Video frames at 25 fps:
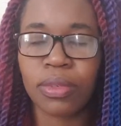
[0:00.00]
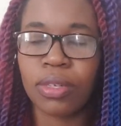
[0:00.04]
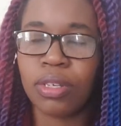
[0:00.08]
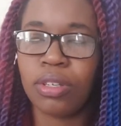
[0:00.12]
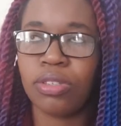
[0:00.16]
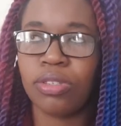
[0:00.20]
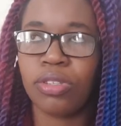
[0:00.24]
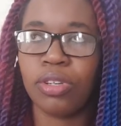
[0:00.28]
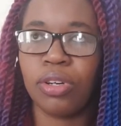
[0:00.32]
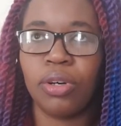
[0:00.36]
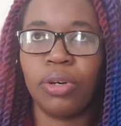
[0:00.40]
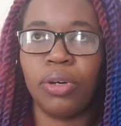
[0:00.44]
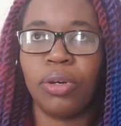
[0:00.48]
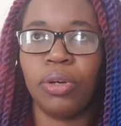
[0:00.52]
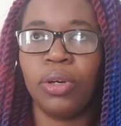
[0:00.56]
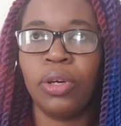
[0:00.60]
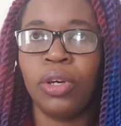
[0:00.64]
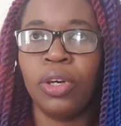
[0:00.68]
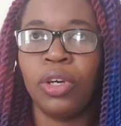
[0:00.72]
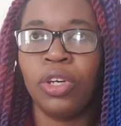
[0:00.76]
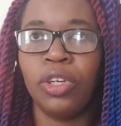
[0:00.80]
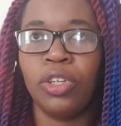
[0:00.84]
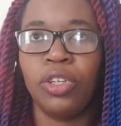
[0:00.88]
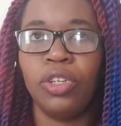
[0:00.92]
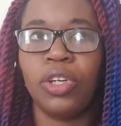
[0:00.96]
So
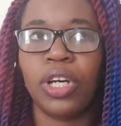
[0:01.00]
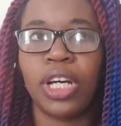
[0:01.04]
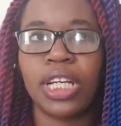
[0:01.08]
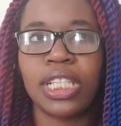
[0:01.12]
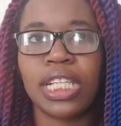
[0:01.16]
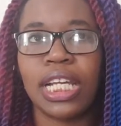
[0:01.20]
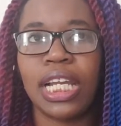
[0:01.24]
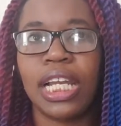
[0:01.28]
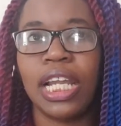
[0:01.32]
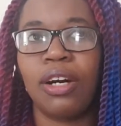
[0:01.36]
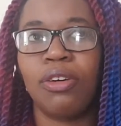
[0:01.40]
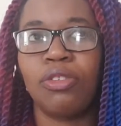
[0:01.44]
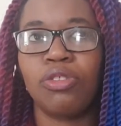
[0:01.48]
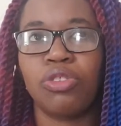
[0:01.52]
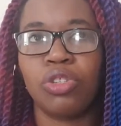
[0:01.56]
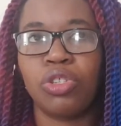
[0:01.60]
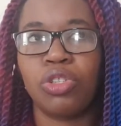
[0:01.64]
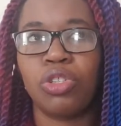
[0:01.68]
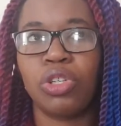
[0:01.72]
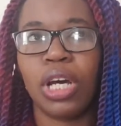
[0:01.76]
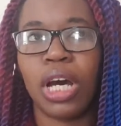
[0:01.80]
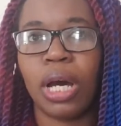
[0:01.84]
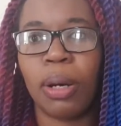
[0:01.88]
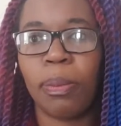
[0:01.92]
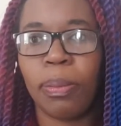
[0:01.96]
UCAS allows you
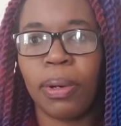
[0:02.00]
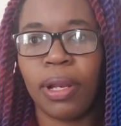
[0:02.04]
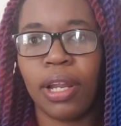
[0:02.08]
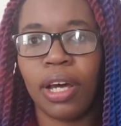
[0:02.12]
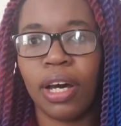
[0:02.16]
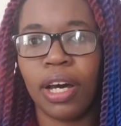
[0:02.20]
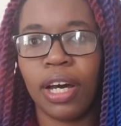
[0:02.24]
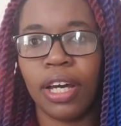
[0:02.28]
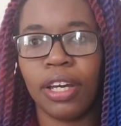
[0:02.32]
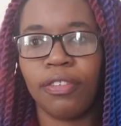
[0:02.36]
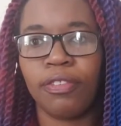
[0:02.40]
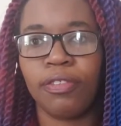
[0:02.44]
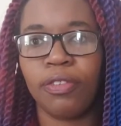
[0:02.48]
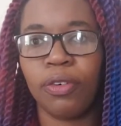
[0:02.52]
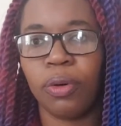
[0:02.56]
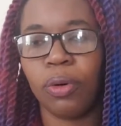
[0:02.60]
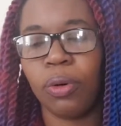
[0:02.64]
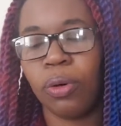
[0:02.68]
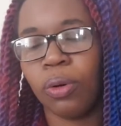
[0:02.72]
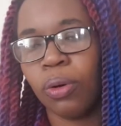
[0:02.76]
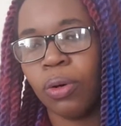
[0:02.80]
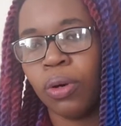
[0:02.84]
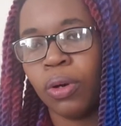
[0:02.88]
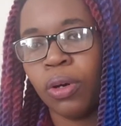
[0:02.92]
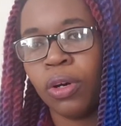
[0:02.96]
to apply
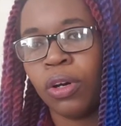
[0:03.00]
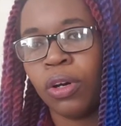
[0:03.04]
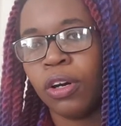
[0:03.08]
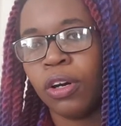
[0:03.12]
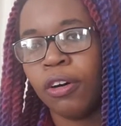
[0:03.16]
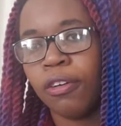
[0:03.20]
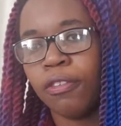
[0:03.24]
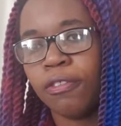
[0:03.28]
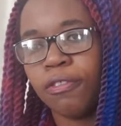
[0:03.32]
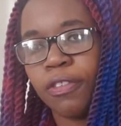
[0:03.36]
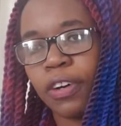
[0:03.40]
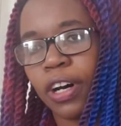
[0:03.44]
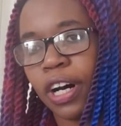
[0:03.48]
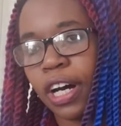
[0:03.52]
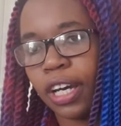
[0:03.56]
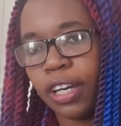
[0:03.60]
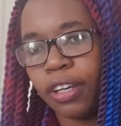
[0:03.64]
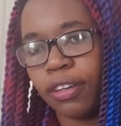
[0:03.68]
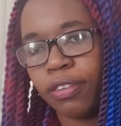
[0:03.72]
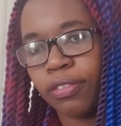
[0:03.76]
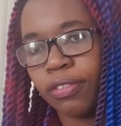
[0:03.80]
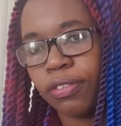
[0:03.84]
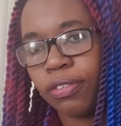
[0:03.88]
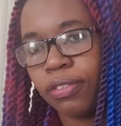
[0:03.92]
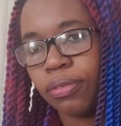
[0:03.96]
for
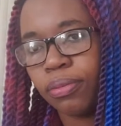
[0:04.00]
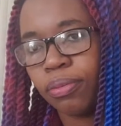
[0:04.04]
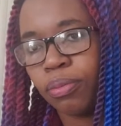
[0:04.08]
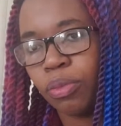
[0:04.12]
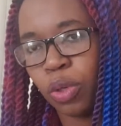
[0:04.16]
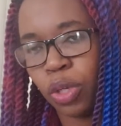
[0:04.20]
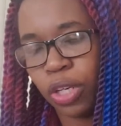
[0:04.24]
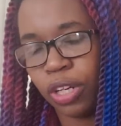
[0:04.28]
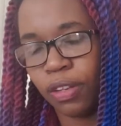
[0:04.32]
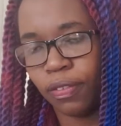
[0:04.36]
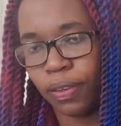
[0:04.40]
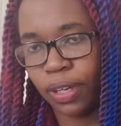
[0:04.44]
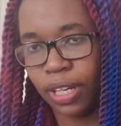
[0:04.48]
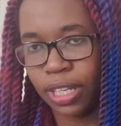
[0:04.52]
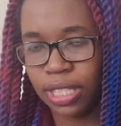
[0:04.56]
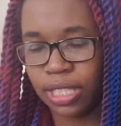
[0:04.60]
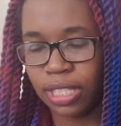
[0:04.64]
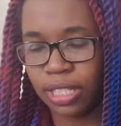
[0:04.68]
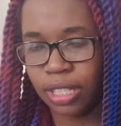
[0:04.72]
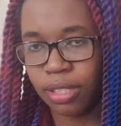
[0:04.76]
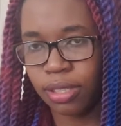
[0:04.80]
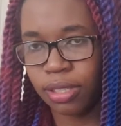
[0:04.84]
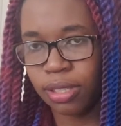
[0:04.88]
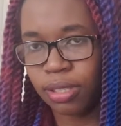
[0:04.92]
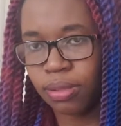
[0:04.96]
5
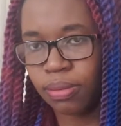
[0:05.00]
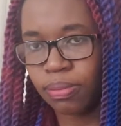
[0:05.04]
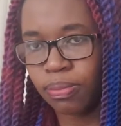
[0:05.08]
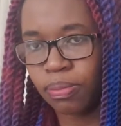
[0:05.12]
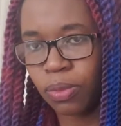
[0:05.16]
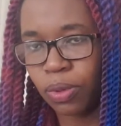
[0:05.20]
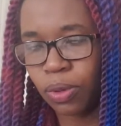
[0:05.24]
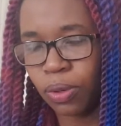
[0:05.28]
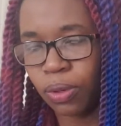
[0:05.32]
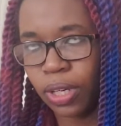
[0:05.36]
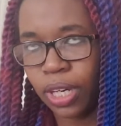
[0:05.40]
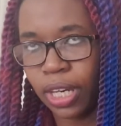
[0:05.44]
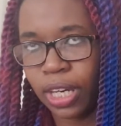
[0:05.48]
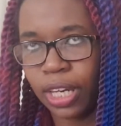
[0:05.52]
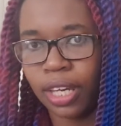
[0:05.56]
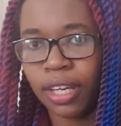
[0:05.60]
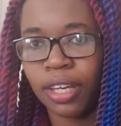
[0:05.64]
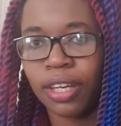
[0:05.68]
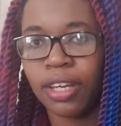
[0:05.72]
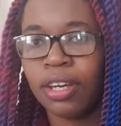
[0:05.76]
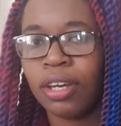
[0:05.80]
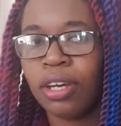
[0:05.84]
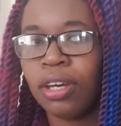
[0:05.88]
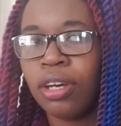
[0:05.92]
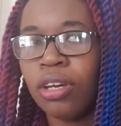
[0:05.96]
universities. Okay,
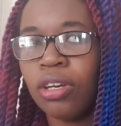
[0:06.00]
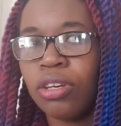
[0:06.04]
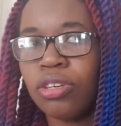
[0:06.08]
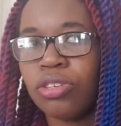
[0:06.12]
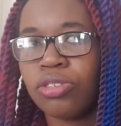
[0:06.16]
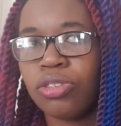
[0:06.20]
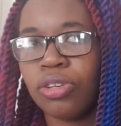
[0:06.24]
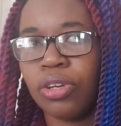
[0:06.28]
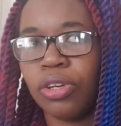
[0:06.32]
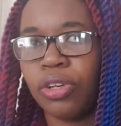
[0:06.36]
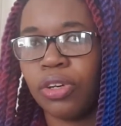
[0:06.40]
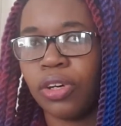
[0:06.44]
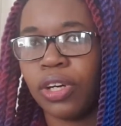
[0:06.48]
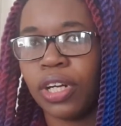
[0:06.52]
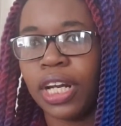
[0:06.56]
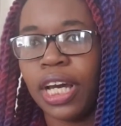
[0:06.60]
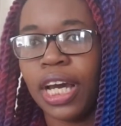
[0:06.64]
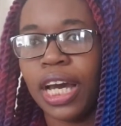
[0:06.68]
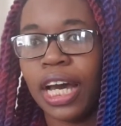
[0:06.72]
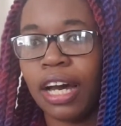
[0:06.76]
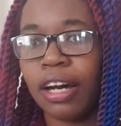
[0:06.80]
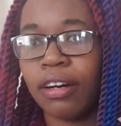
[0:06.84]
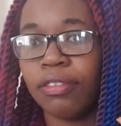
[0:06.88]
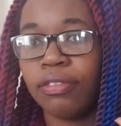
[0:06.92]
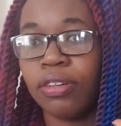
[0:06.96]
so you're gonna
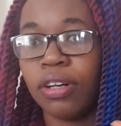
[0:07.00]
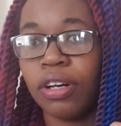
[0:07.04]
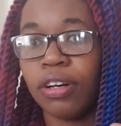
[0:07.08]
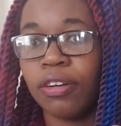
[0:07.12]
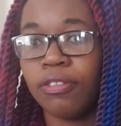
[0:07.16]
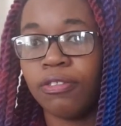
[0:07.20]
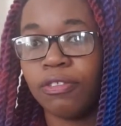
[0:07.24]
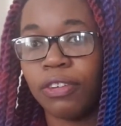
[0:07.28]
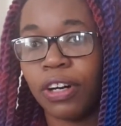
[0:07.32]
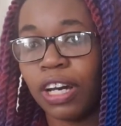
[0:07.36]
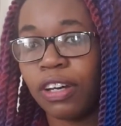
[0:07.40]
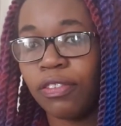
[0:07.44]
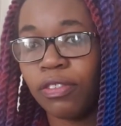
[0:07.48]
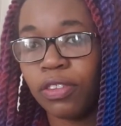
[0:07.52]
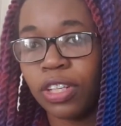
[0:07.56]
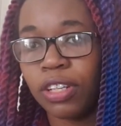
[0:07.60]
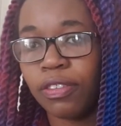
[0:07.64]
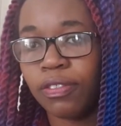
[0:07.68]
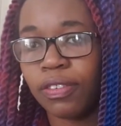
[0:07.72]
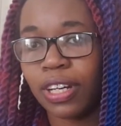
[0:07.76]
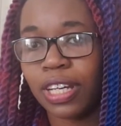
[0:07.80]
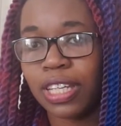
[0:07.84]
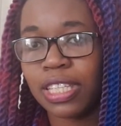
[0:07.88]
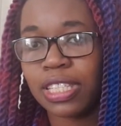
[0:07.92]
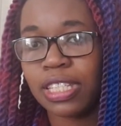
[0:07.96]
have 5
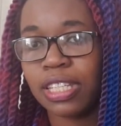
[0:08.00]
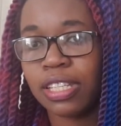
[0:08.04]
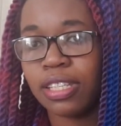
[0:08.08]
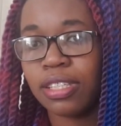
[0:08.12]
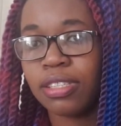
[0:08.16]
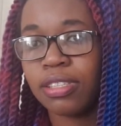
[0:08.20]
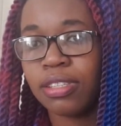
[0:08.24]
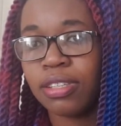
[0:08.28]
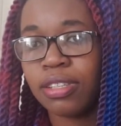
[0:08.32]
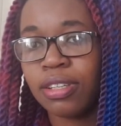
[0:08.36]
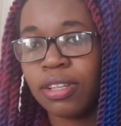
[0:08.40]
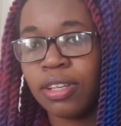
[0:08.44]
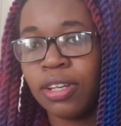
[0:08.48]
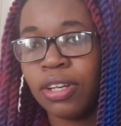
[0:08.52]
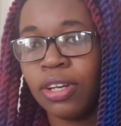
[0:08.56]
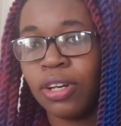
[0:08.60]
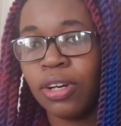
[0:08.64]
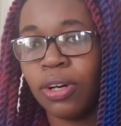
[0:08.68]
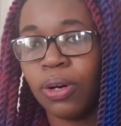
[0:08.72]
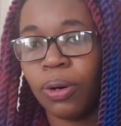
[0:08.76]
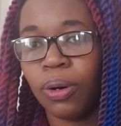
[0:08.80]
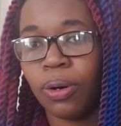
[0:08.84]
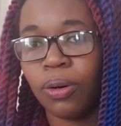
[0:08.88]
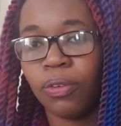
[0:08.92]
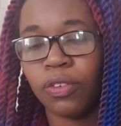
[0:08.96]
universities
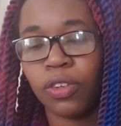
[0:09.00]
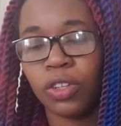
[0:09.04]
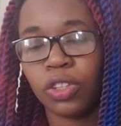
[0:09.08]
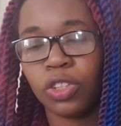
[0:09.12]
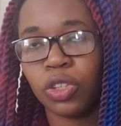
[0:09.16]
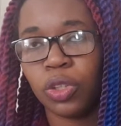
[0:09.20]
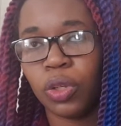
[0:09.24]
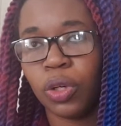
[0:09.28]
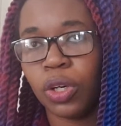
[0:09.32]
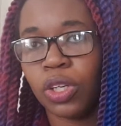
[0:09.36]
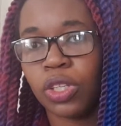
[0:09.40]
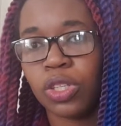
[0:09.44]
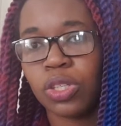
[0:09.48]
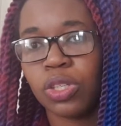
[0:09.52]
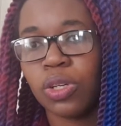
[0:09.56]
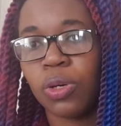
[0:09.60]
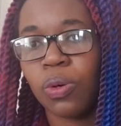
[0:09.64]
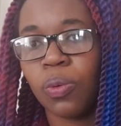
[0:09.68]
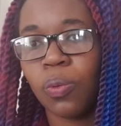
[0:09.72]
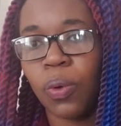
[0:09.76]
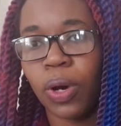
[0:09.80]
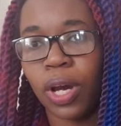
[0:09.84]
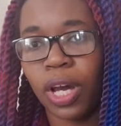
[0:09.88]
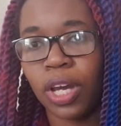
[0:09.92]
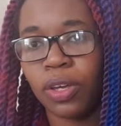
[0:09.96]
of your choice
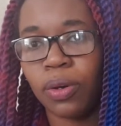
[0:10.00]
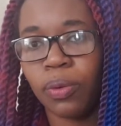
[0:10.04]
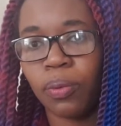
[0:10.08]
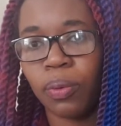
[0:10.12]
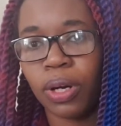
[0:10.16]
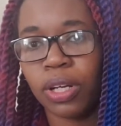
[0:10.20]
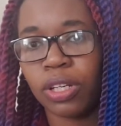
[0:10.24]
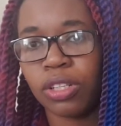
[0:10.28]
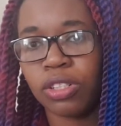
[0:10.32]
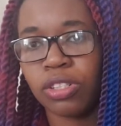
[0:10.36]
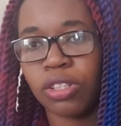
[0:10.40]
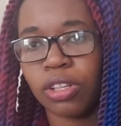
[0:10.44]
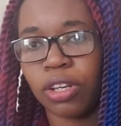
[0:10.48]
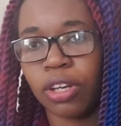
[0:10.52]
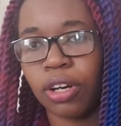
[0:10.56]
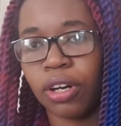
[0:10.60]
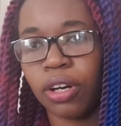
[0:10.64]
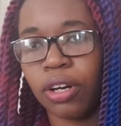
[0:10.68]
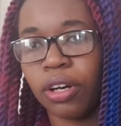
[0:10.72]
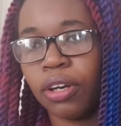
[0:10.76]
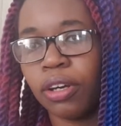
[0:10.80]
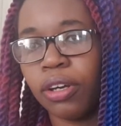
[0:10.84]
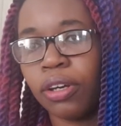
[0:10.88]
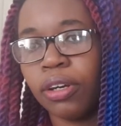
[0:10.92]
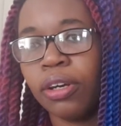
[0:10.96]
where you want to
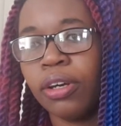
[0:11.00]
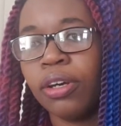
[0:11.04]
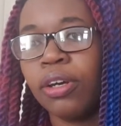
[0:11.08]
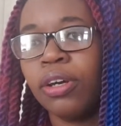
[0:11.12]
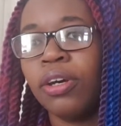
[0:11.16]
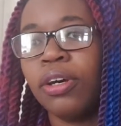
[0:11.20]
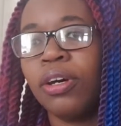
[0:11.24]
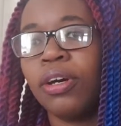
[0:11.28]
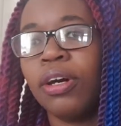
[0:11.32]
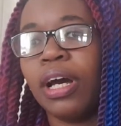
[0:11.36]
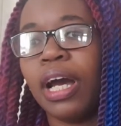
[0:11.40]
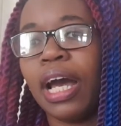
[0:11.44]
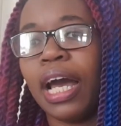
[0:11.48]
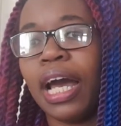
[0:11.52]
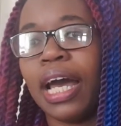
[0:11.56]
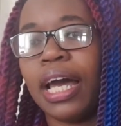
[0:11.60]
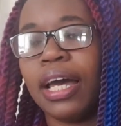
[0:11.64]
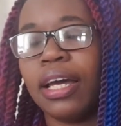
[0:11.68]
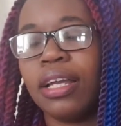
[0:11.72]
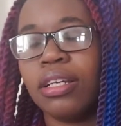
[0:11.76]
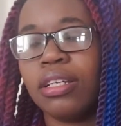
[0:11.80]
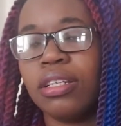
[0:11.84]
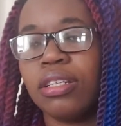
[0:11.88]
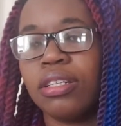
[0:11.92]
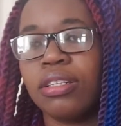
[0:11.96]
go,
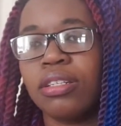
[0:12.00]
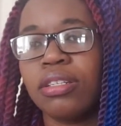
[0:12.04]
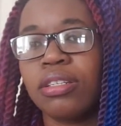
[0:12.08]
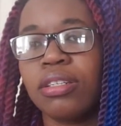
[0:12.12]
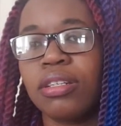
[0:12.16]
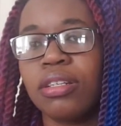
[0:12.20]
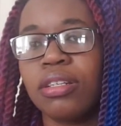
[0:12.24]
and